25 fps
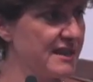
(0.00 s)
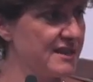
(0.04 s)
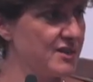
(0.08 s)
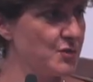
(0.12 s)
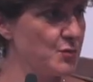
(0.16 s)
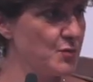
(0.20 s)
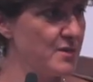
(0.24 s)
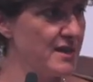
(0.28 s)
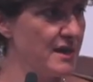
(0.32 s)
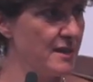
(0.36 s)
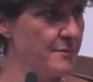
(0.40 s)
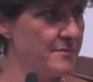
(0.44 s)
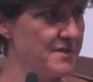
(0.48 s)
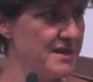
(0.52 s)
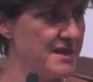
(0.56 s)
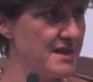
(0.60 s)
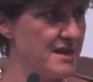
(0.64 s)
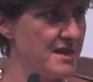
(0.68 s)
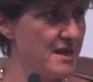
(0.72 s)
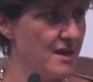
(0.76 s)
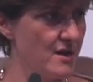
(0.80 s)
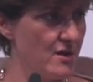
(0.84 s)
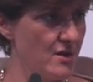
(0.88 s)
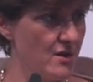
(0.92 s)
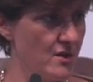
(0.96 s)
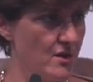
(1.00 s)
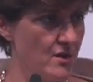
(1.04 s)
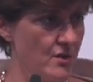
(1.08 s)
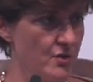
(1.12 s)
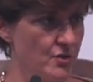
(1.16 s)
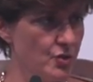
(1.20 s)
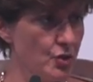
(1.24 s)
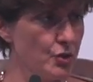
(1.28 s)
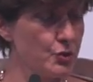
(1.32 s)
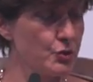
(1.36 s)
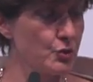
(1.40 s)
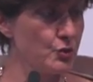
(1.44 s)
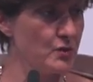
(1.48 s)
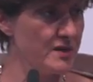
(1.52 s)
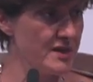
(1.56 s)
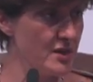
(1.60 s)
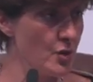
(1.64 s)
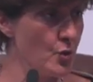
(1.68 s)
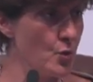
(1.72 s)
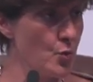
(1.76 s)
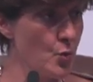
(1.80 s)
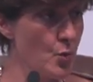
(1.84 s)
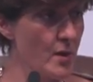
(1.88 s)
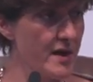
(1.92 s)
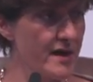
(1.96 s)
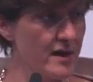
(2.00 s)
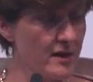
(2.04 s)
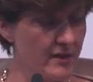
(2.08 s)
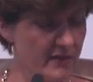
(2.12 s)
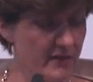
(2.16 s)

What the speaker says: that will be not only aware